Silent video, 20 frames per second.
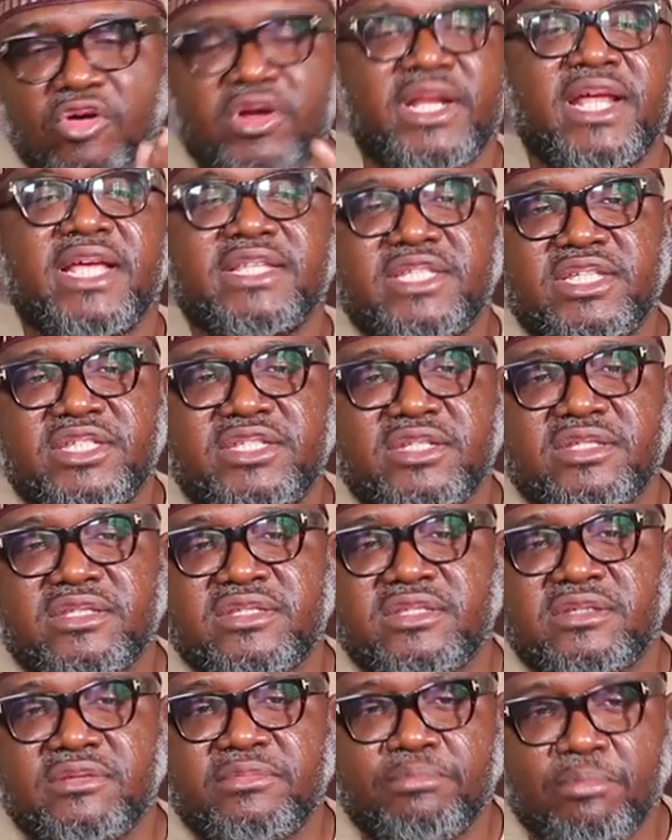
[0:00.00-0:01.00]

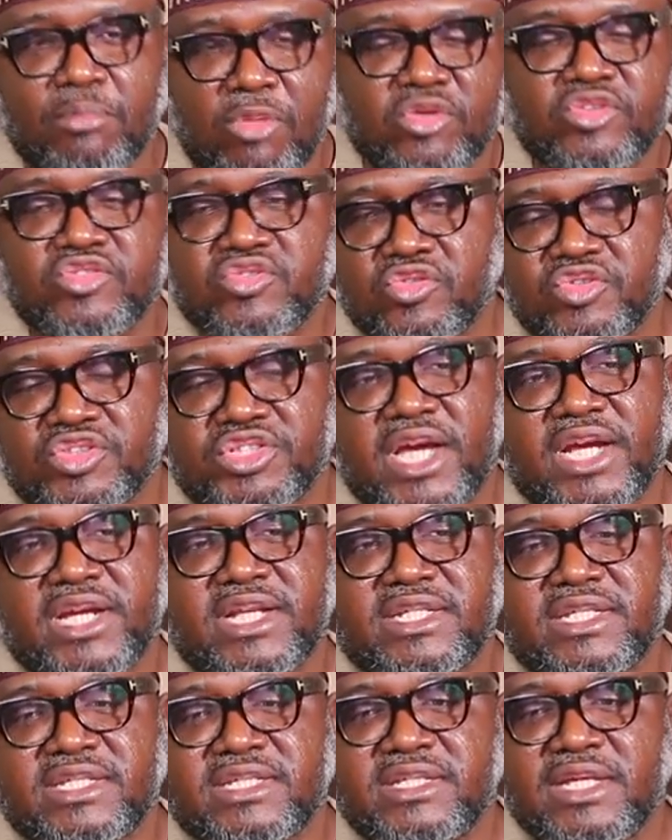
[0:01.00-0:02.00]
organizations, mosques or
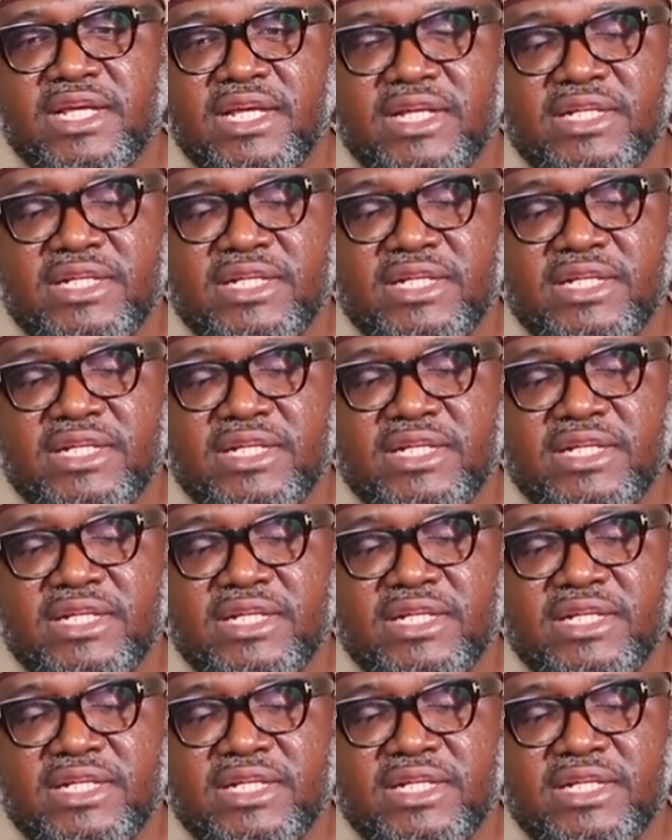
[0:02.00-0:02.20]
charities